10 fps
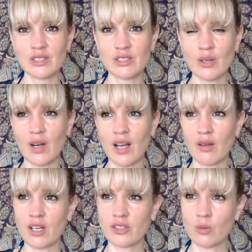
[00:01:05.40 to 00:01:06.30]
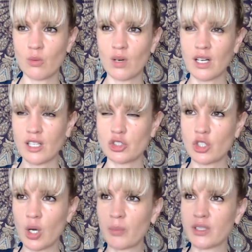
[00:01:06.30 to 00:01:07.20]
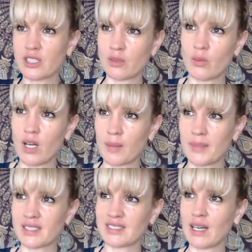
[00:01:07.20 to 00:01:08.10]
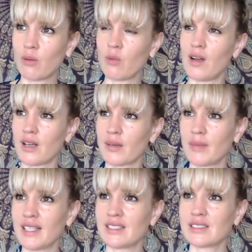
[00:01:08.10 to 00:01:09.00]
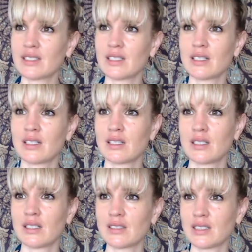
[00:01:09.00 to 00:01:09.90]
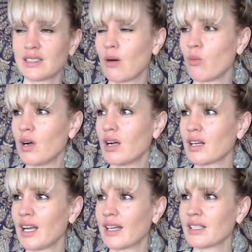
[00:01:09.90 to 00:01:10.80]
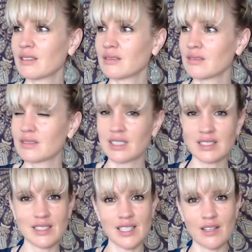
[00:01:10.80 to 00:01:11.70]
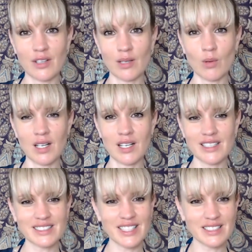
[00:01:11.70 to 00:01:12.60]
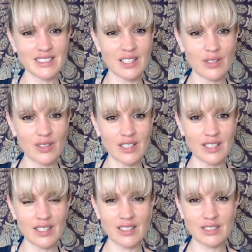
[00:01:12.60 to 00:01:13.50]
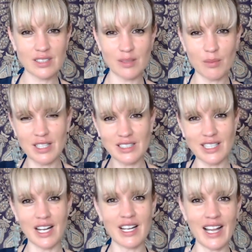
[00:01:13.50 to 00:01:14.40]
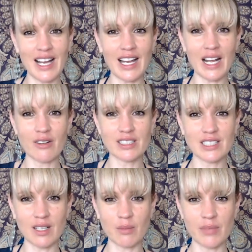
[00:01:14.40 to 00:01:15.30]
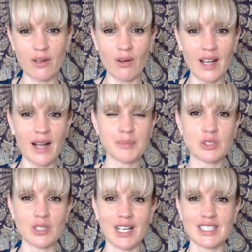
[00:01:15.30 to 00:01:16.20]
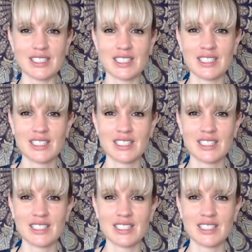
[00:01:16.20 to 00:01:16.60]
So I am going to work a job, which is a work, but does that work means, does that work? Like, does the TV work? It's like, so to somebody that's learning that language, that can be quite abstract.